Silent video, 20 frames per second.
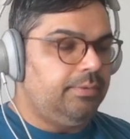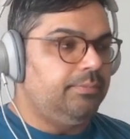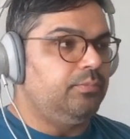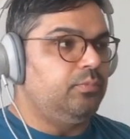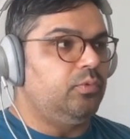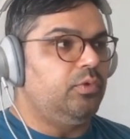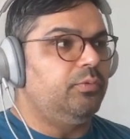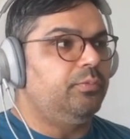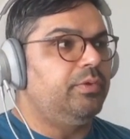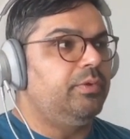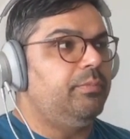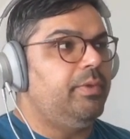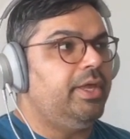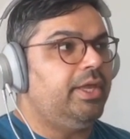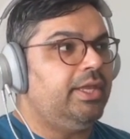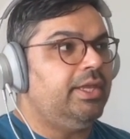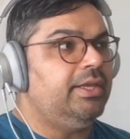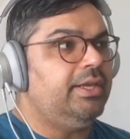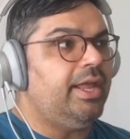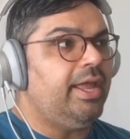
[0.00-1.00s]
We've been
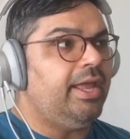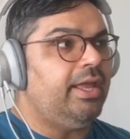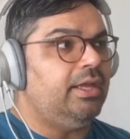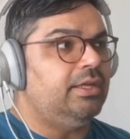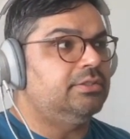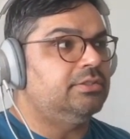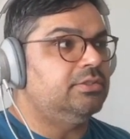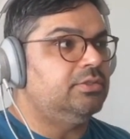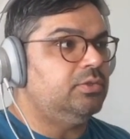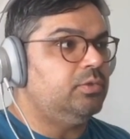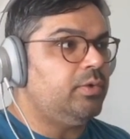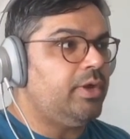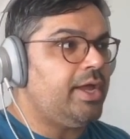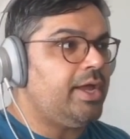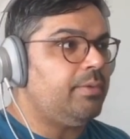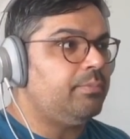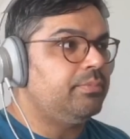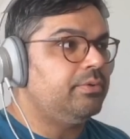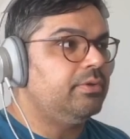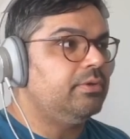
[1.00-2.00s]
making a to-do
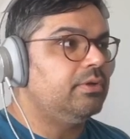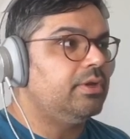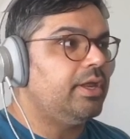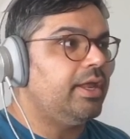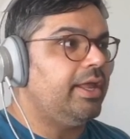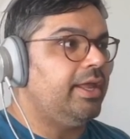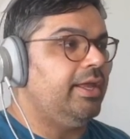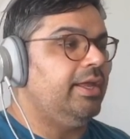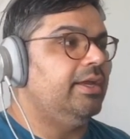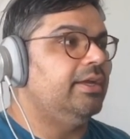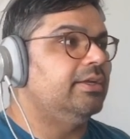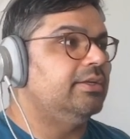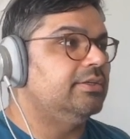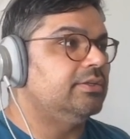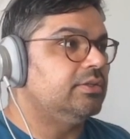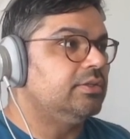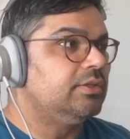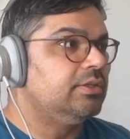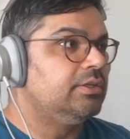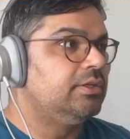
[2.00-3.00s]
app, and
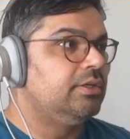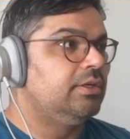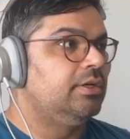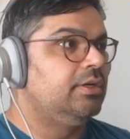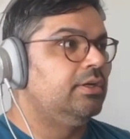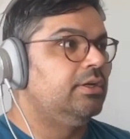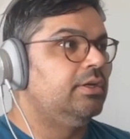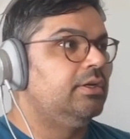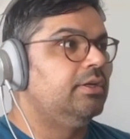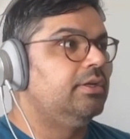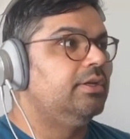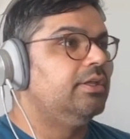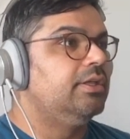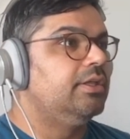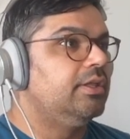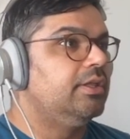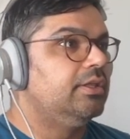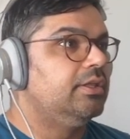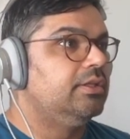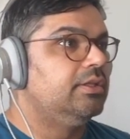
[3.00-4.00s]

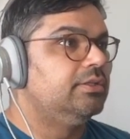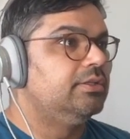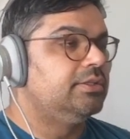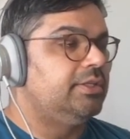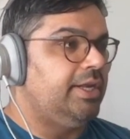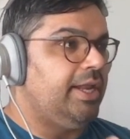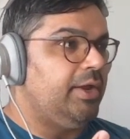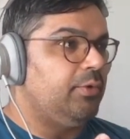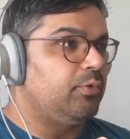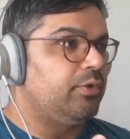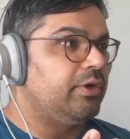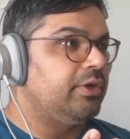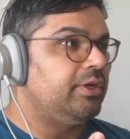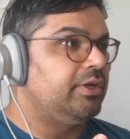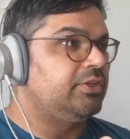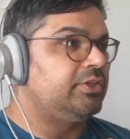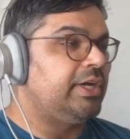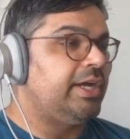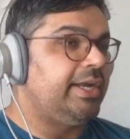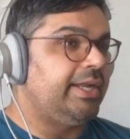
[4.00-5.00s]
today we're going to
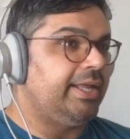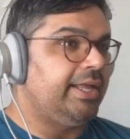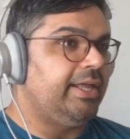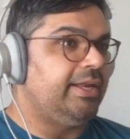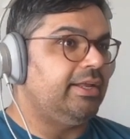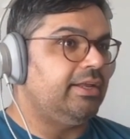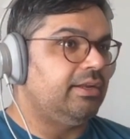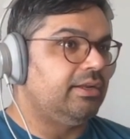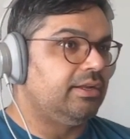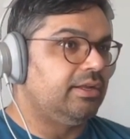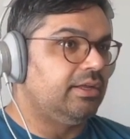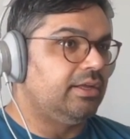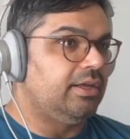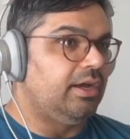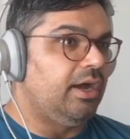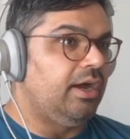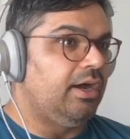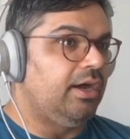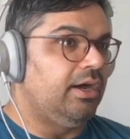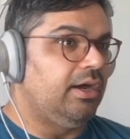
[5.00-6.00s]
try to get it
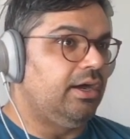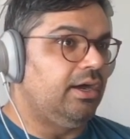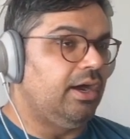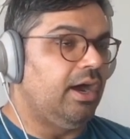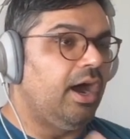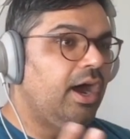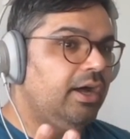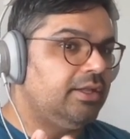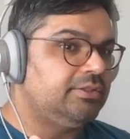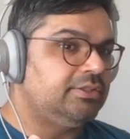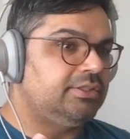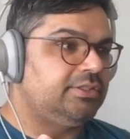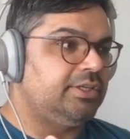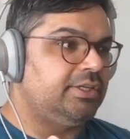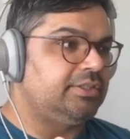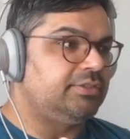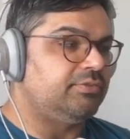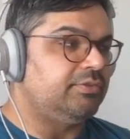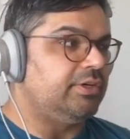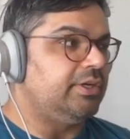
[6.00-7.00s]
onto
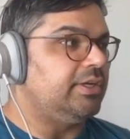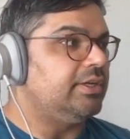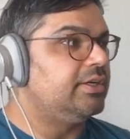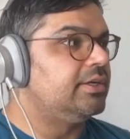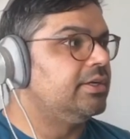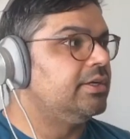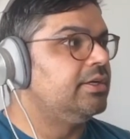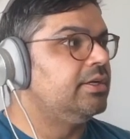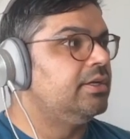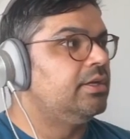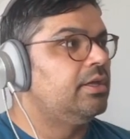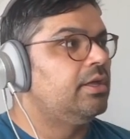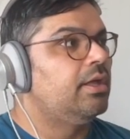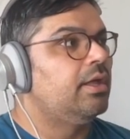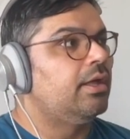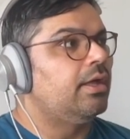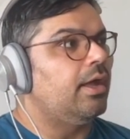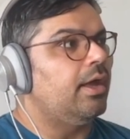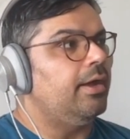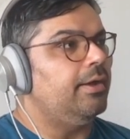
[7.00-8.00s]
TestFlight.
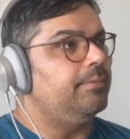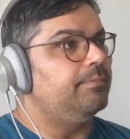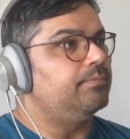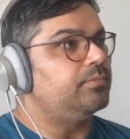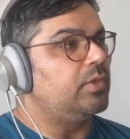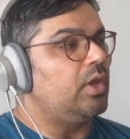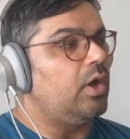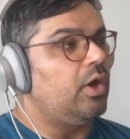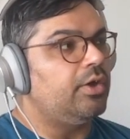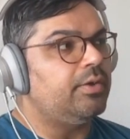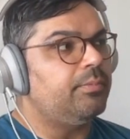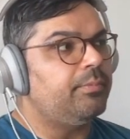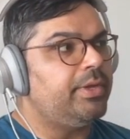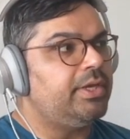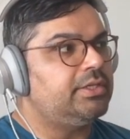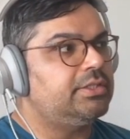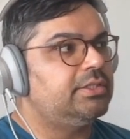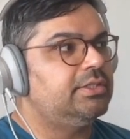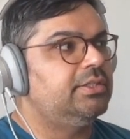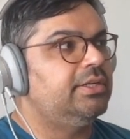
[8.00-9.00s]

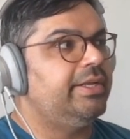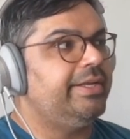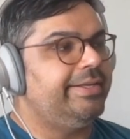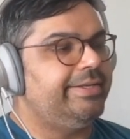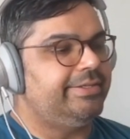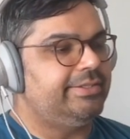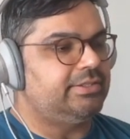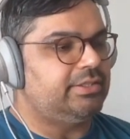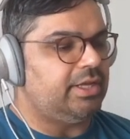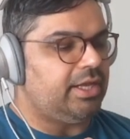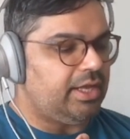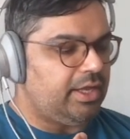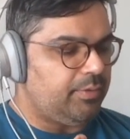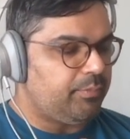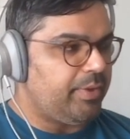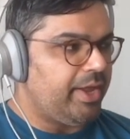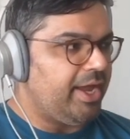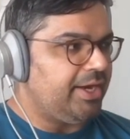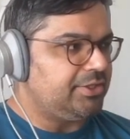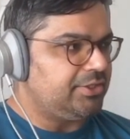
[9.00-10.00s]
Automation is a
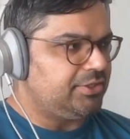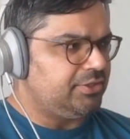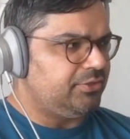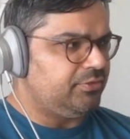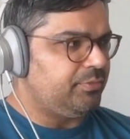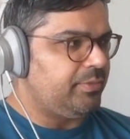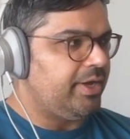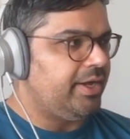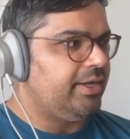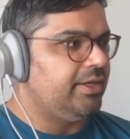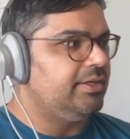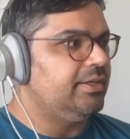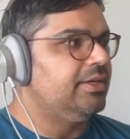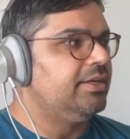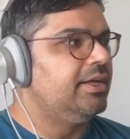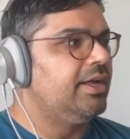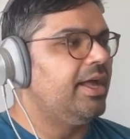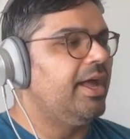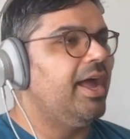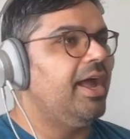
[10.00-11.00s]
passion of mine.
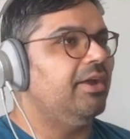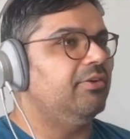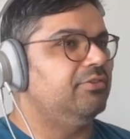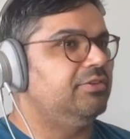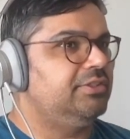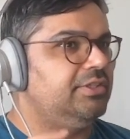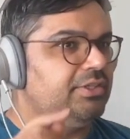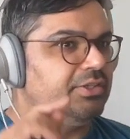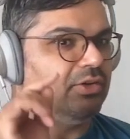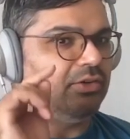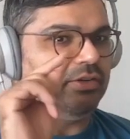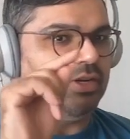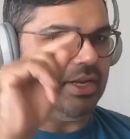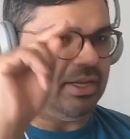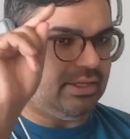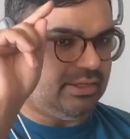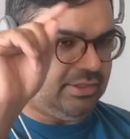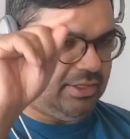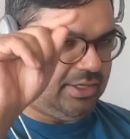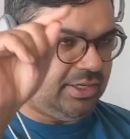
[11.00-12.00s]
I really don't like
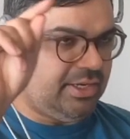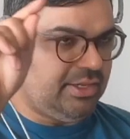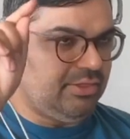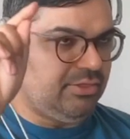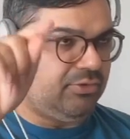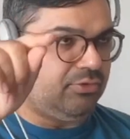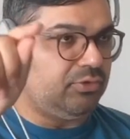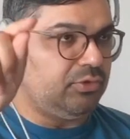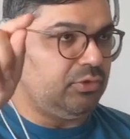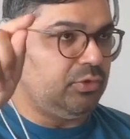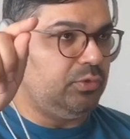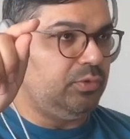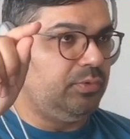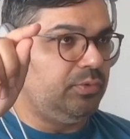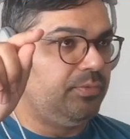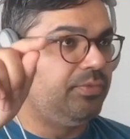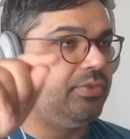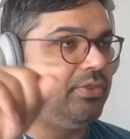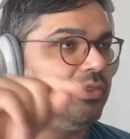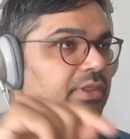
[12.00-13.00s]
clicking through
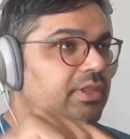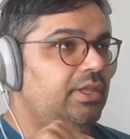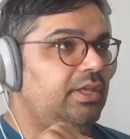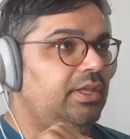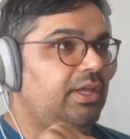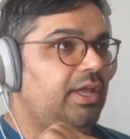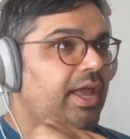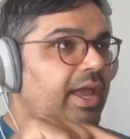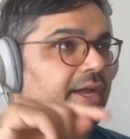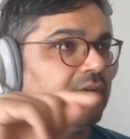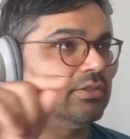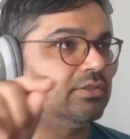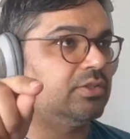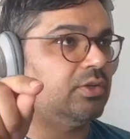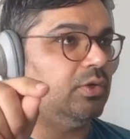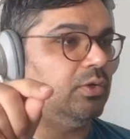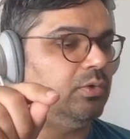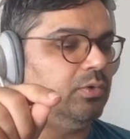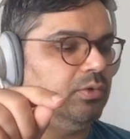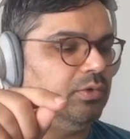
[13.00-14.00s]
the
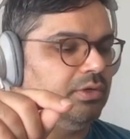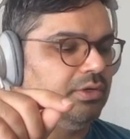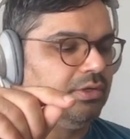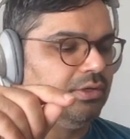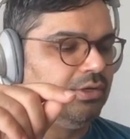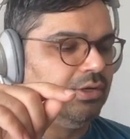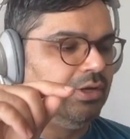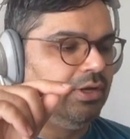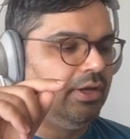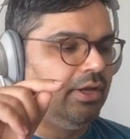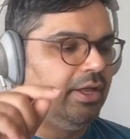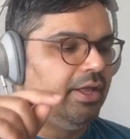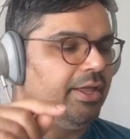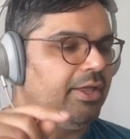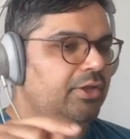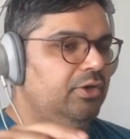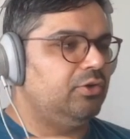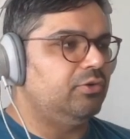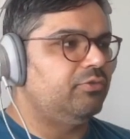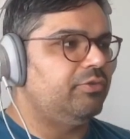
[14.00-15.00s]
Xcode
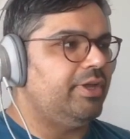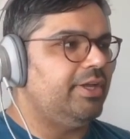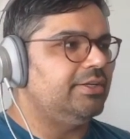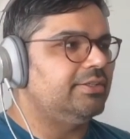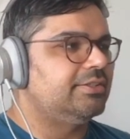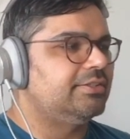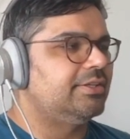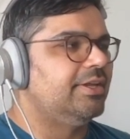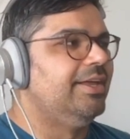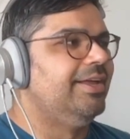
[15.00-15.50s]
interface